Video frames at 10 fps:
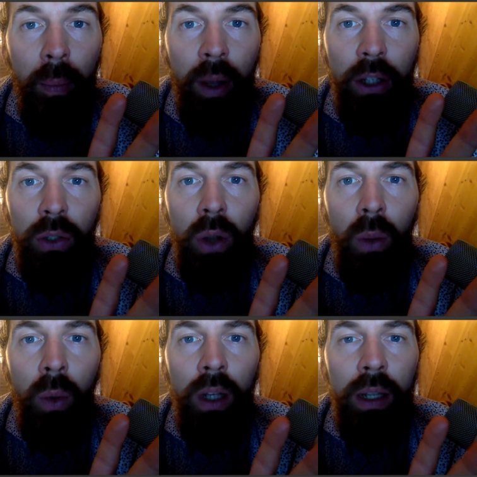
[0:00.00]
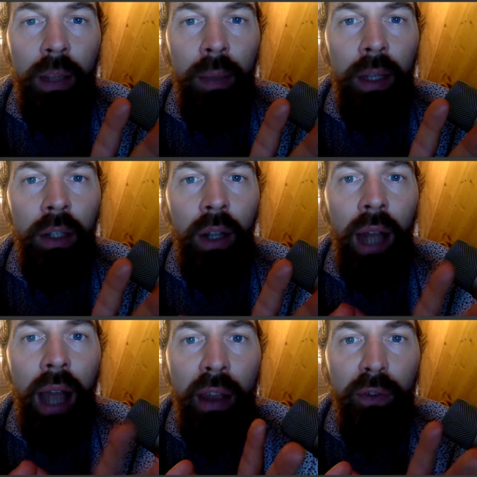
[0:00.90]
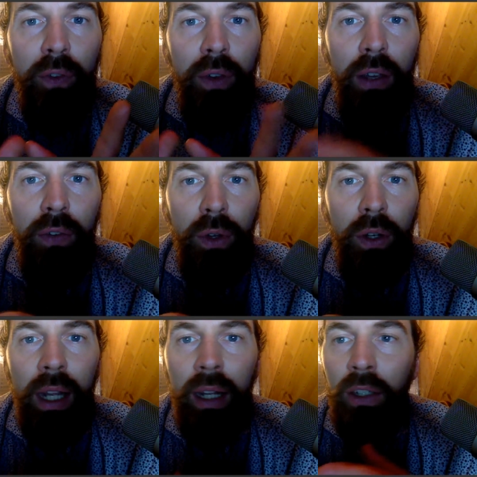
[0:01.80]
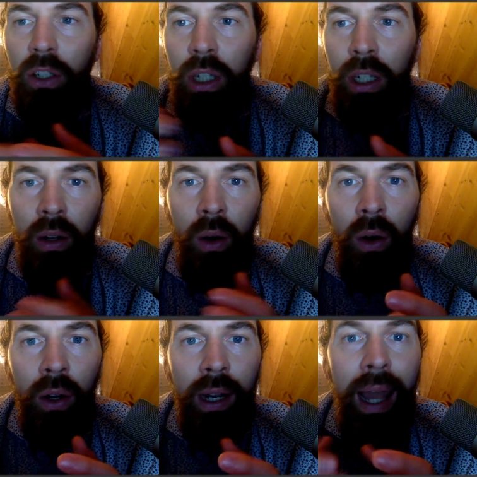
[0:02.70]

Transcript: but you don't want him in your life if you're getting cheated on,